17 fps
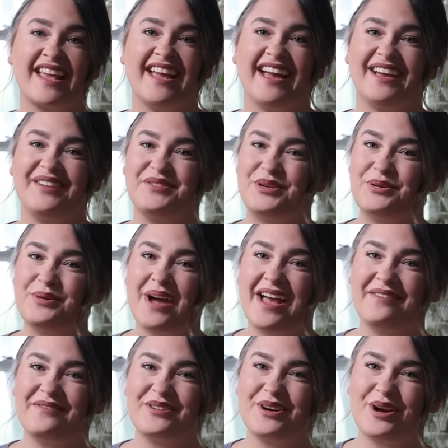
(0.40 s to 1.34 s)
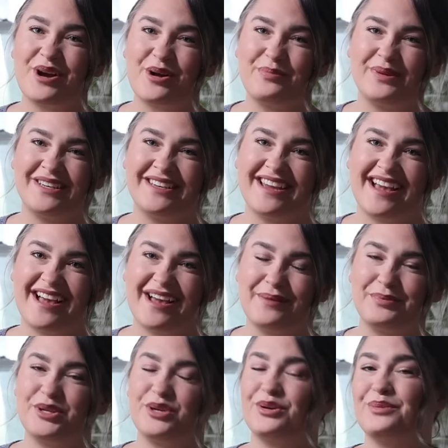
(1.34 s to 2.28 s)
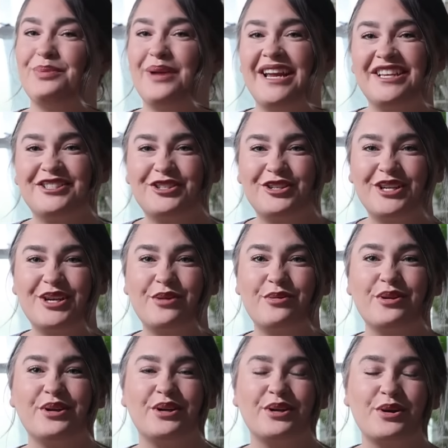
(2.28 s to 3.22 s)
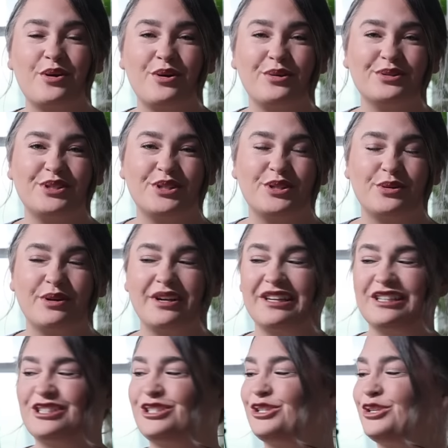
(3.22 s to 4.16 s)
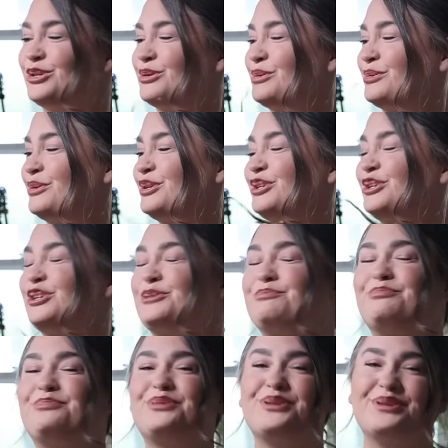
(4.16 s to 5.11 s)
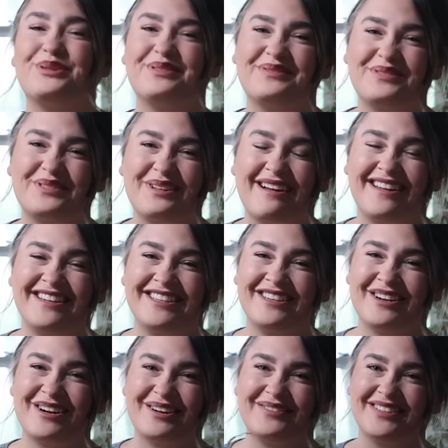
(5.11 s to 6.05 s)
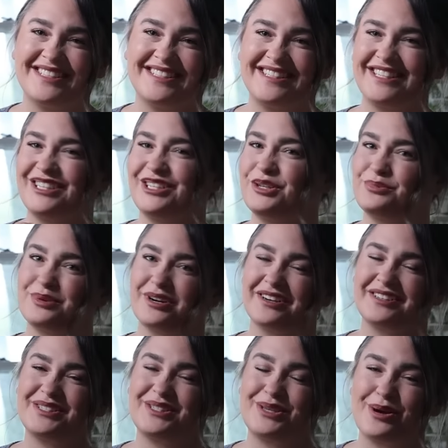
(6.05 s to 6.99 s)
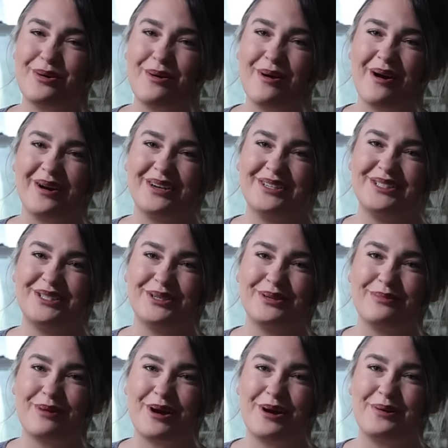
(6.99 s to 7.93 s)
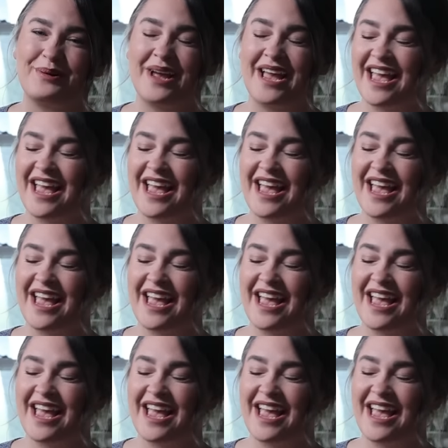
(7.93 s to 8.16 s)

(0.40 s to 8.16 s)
Have you ever opened up your pantry or your cold storage to your beautiful onion harvest that you worked so hard to grow